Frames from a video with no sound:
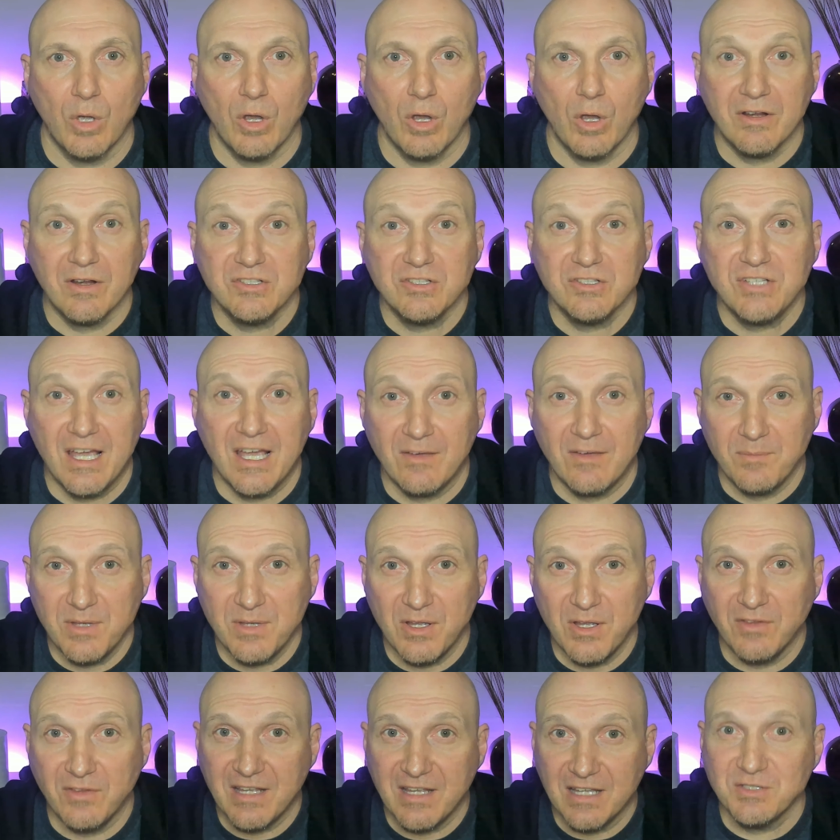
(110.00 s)
All right, you have
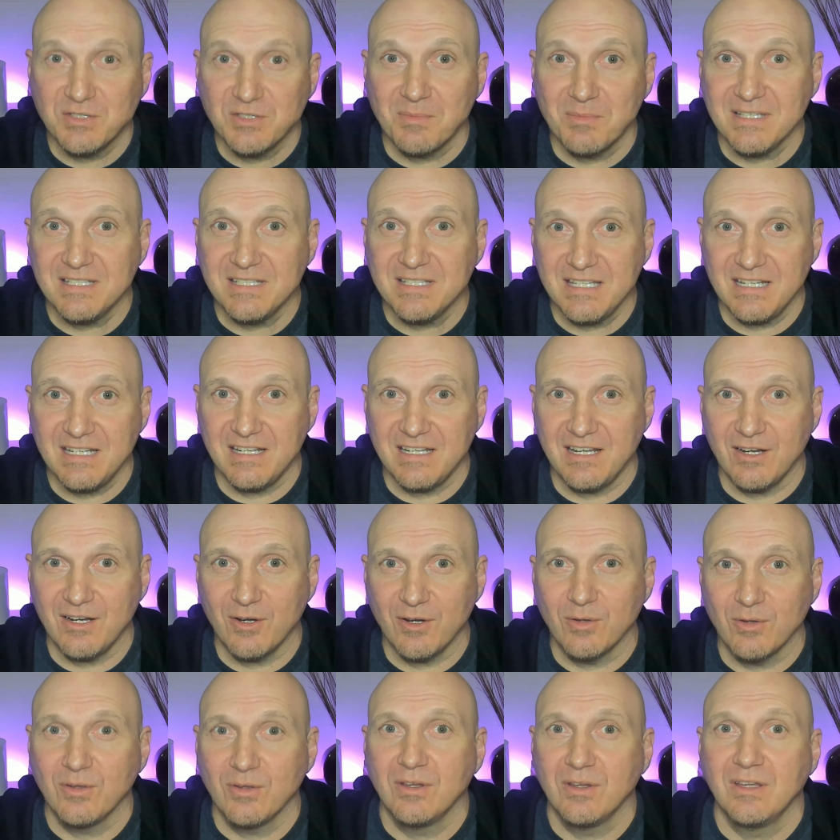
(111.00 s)
me on the edge of my seat
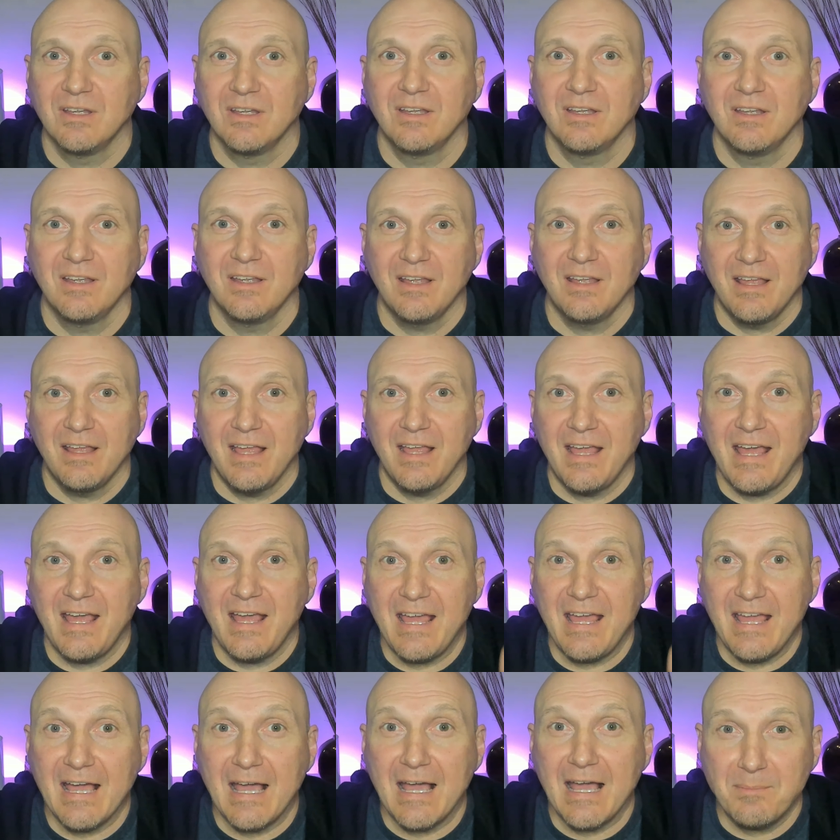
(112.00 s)
here.
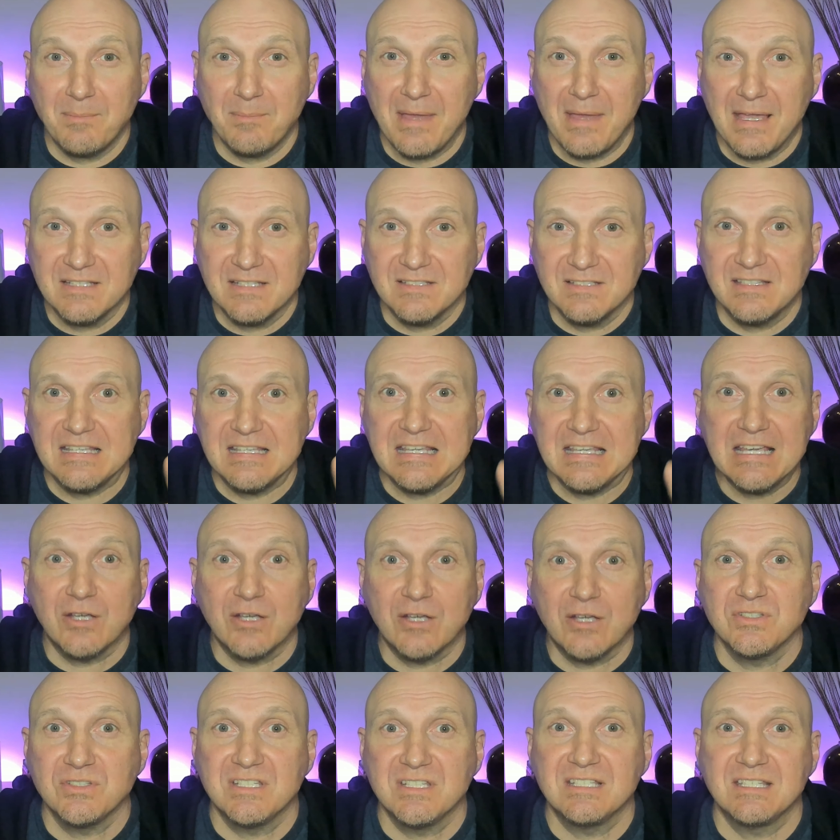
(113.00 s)
AI-based
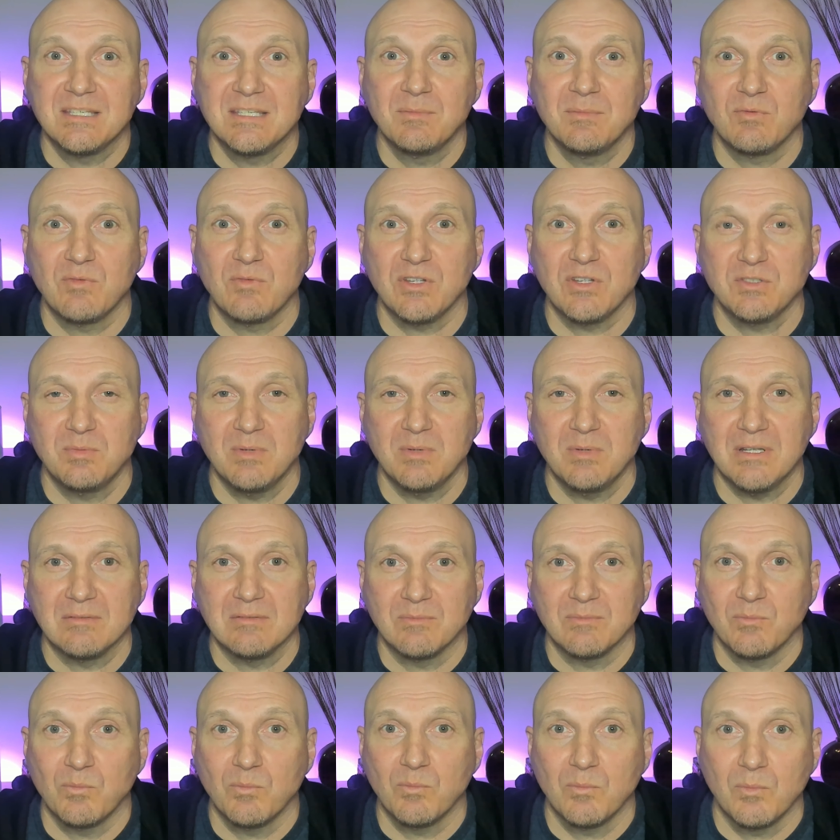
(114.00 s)
ecosystem enrichment.
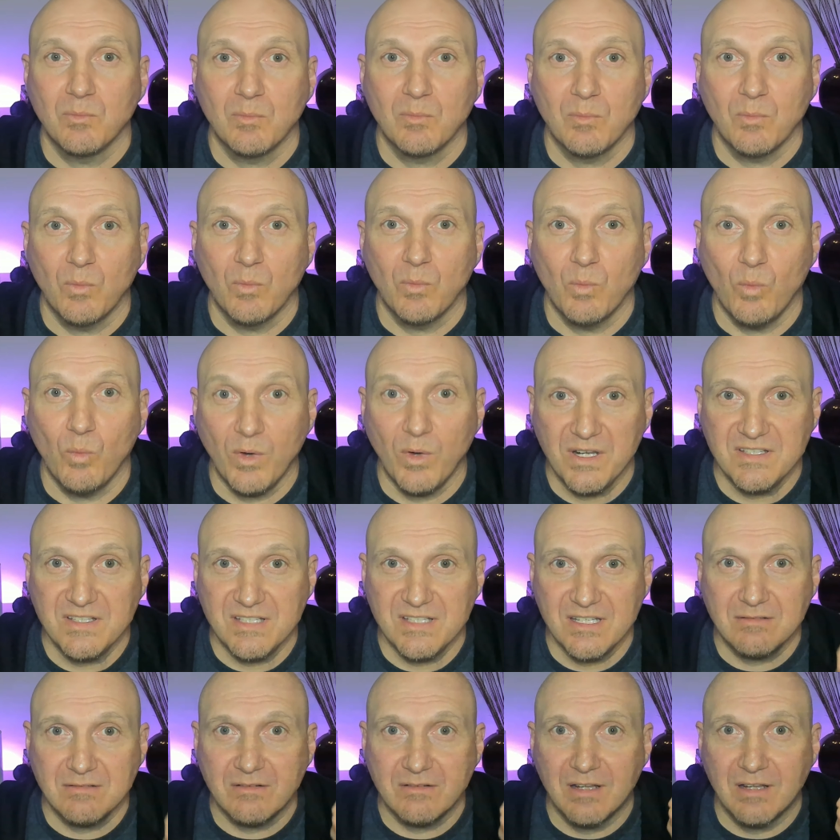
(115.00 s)
What
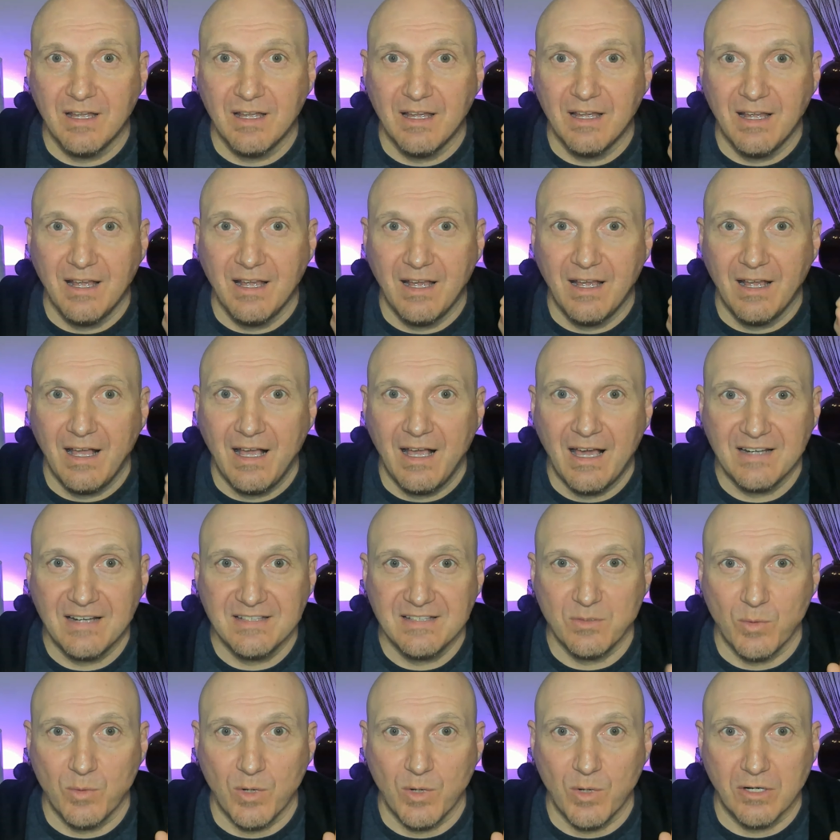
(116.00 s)
is it? How
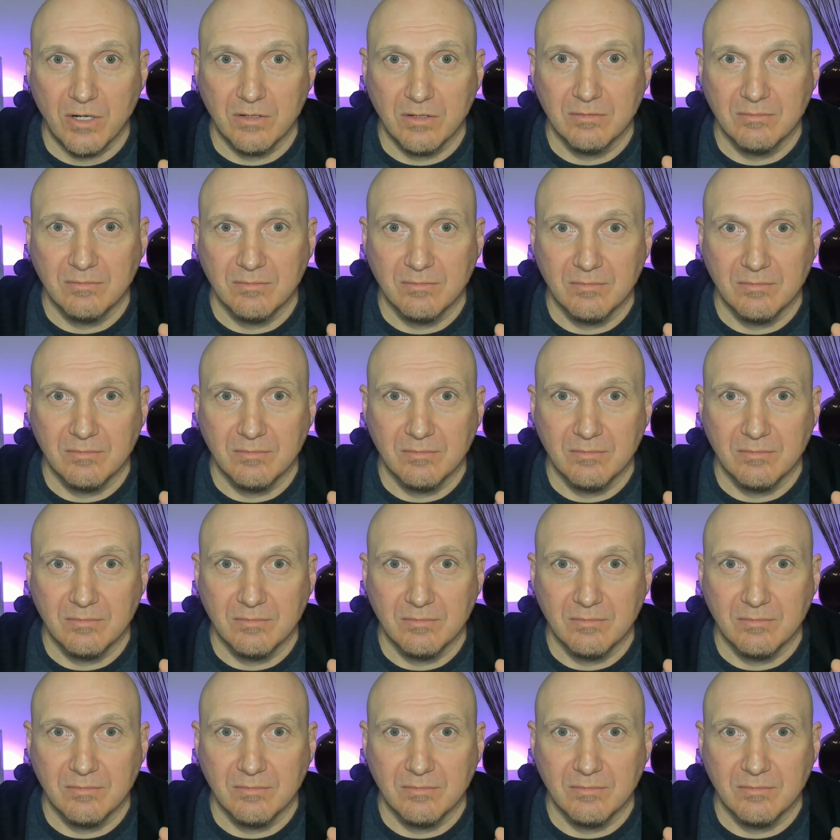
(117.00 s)
does it work?